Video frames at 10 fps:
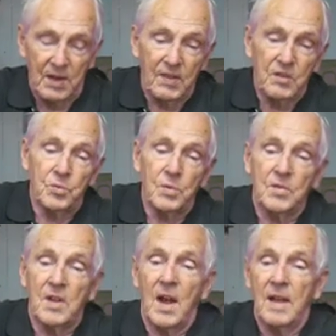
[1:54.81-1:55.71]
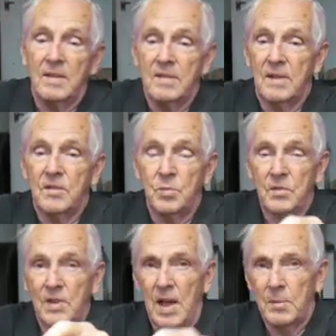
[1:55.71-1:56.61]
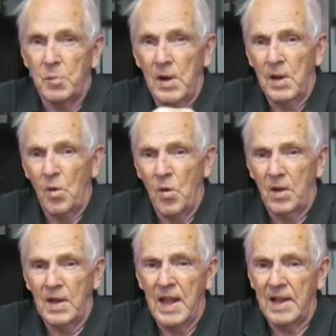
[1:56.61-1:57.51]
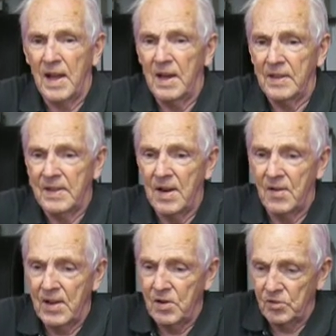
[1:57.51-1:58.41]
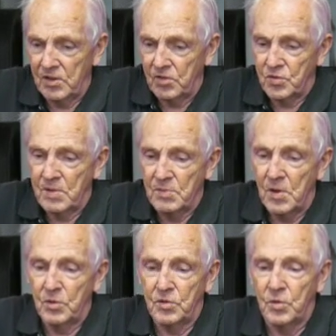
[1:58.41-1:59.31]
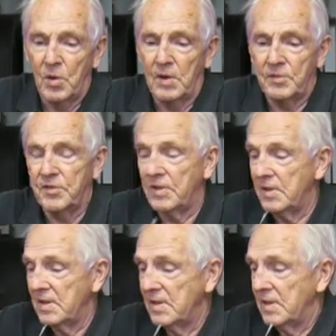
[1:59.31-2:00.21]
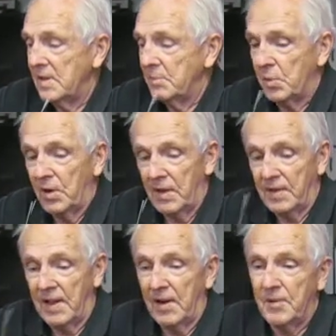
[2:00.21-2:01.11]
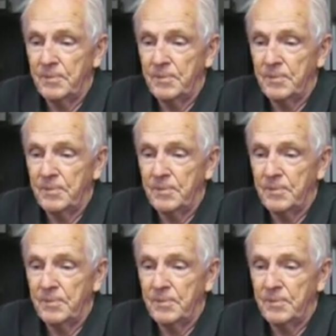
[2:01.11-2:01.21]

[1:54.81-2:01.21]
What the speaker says: Now this one's got a pretty long neck on it there. I usually trim those off, put it in there.